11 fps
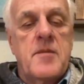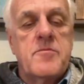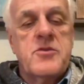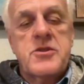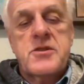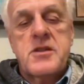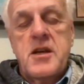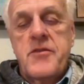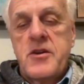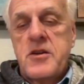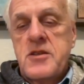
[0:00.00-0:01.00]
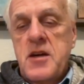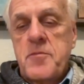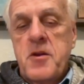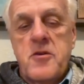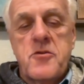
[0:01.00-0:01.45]
Just to give you an
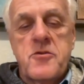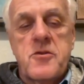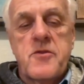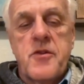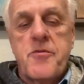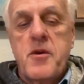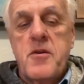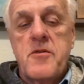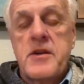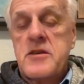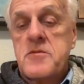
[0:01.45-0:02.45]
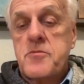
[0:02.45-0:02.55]
example, I earned over 300,000